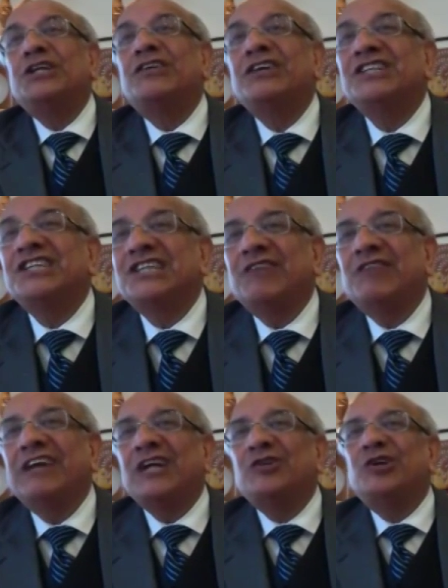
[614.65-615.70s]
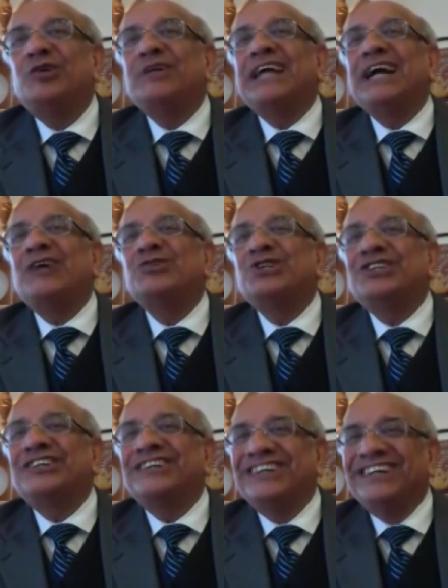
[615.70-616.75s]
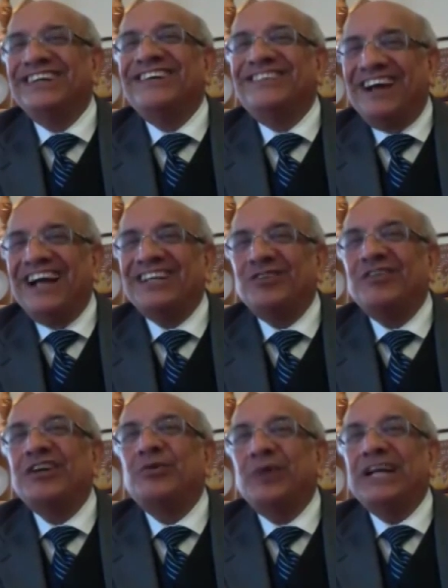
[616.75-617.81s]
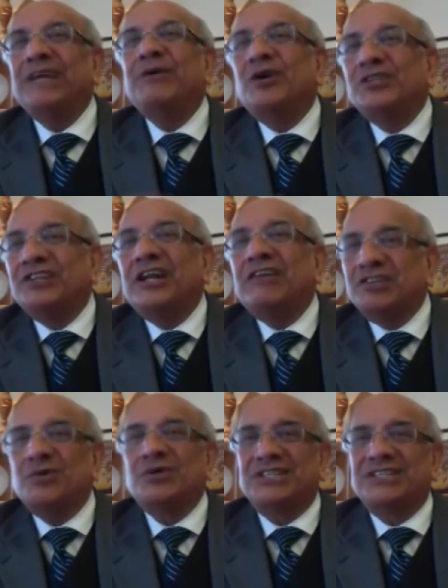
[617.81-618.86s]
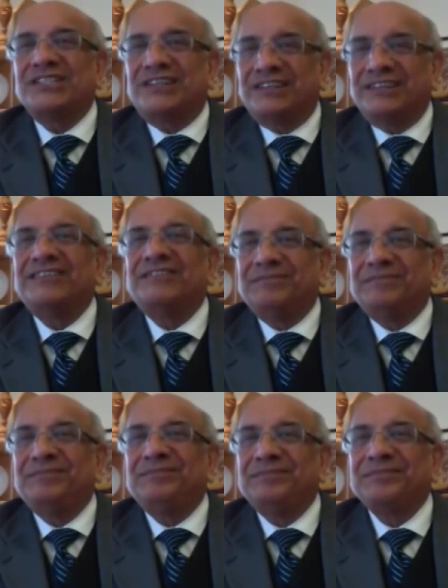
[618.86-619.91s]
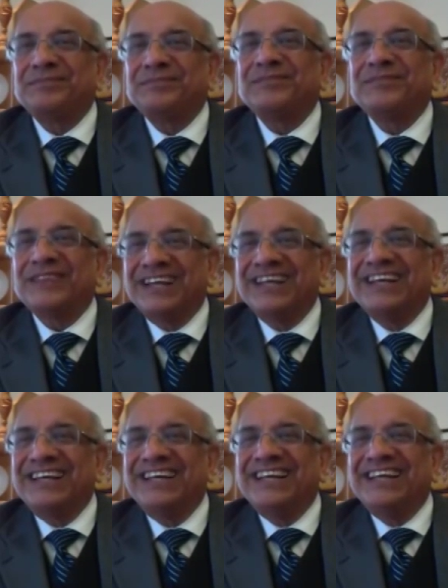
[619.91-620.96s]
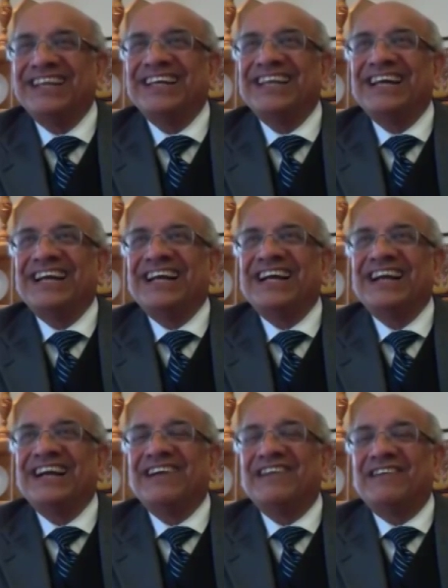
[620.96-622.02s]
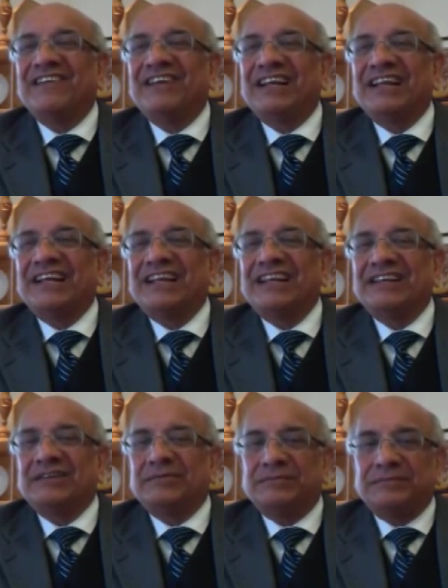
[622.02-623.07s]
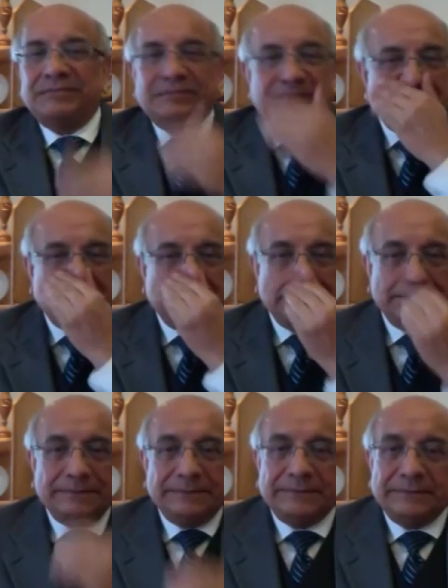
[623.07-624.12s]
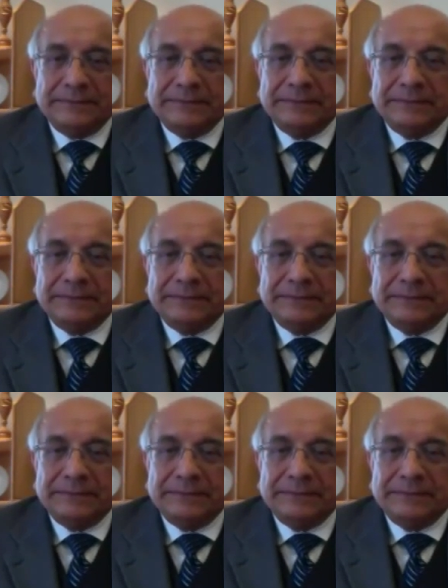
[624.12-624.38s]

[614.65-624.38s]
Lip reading: And in any of these acquisitions, we should never have a fear of losing people, because those are the reasons that we are actually doing the acquisition. Right. So we are doing it because there are resources there.